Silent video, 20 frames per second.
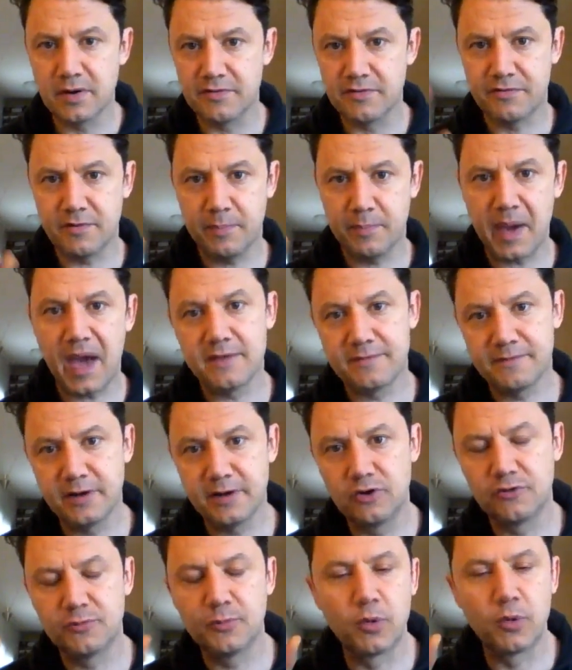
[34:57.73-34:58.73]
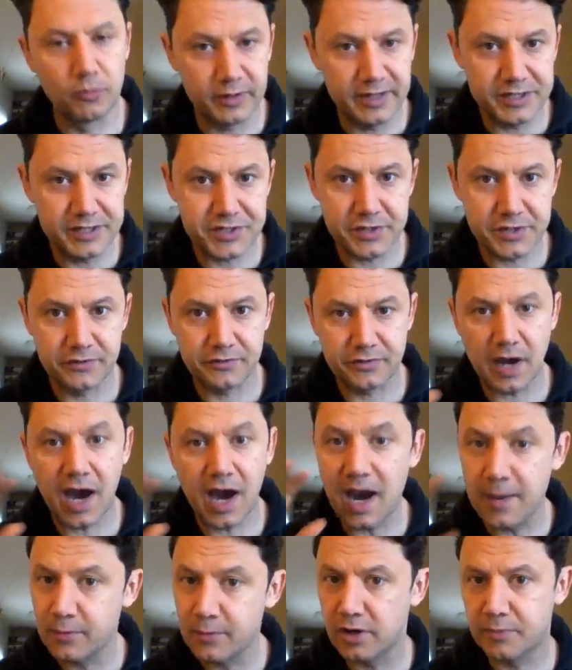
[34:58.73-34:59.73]
some of Pathfinder's more
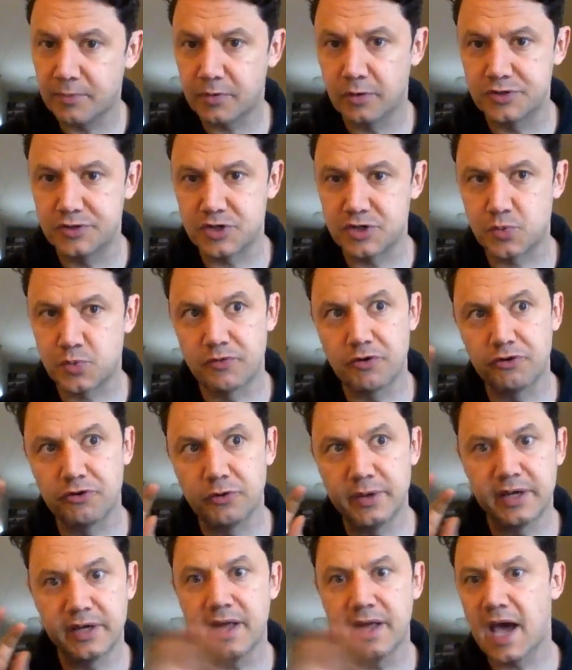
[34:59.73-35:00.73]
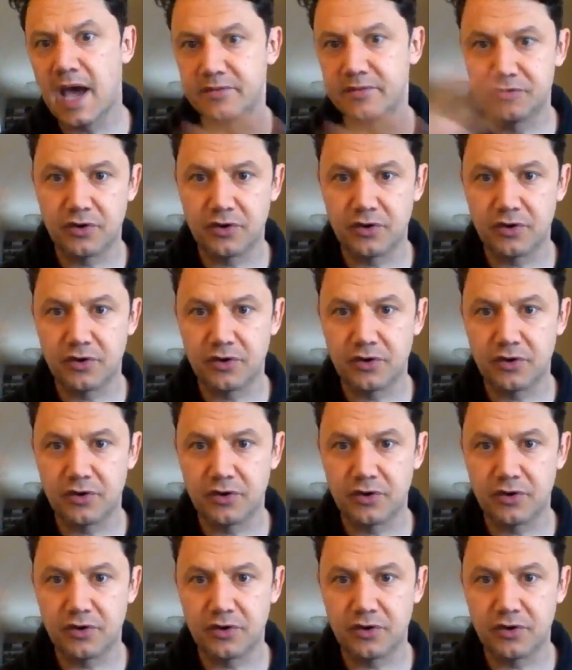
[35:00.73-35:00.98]
recent hybrid approaches where they're doing an